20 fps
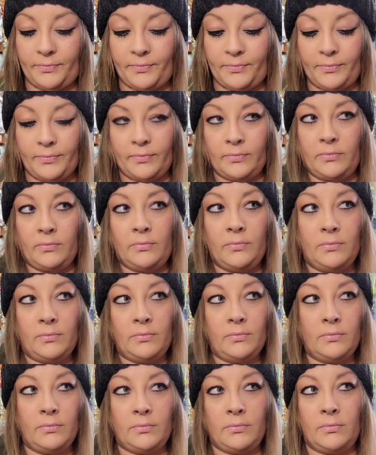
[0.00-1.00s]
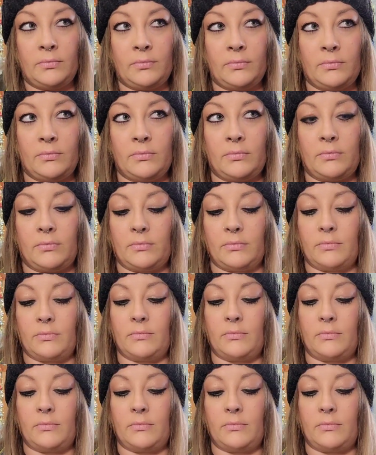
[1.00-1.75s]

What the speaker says: (silence)